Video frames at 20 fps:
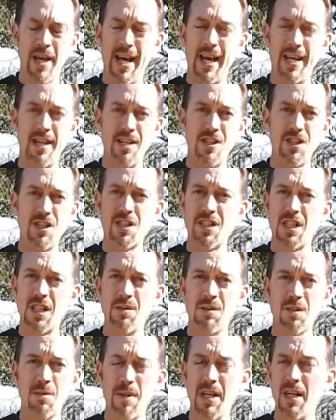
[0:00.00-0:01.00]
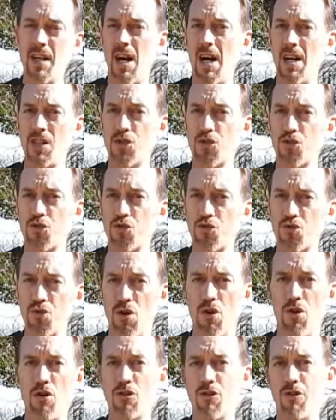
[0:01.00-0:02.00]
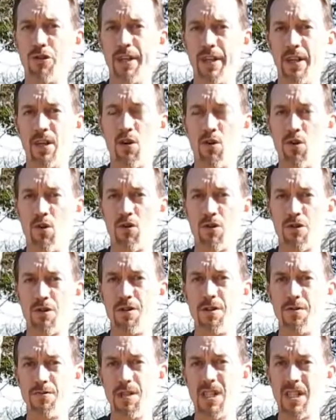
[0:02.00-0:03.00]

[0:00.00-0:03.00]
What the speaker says: and it just seems to be a lot stronger and harder and